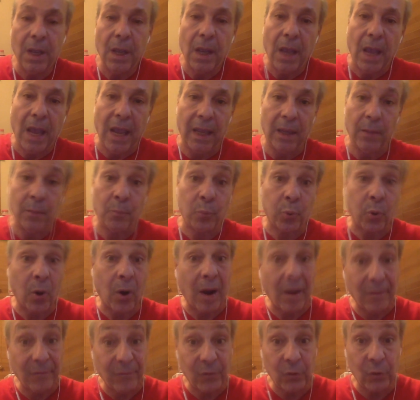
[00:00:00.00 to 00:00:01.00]
and
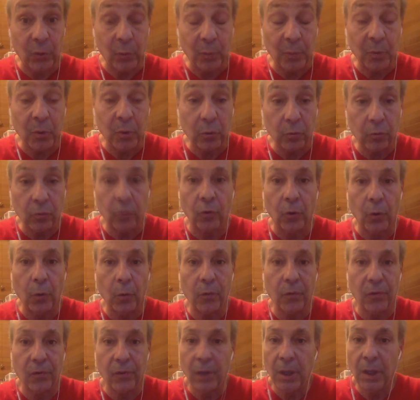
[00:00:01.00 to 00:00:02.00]
profitable
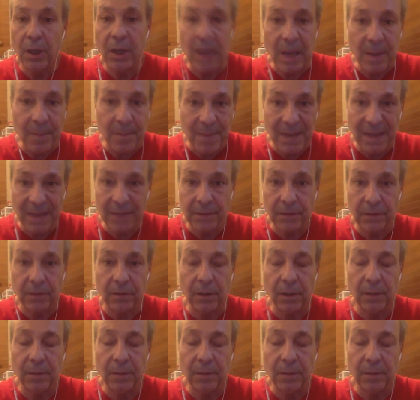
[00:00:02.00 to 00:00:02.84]
growth immensely.